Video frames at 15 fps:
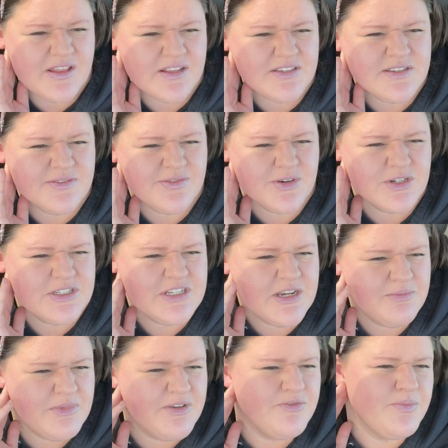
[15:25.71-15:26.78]
That's the first
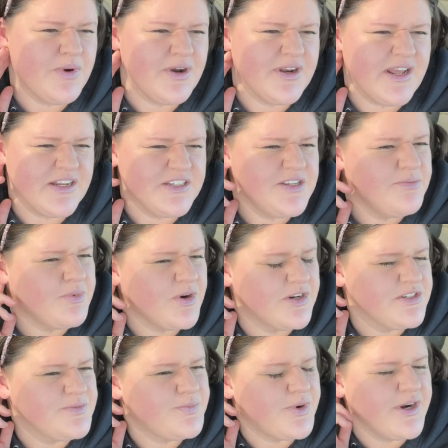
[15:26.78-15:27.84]
time I've bought
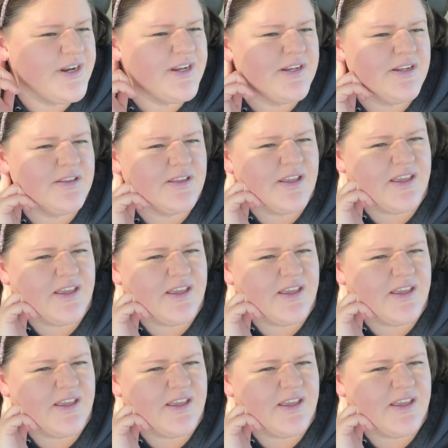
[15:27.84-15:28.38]
antiperspirant in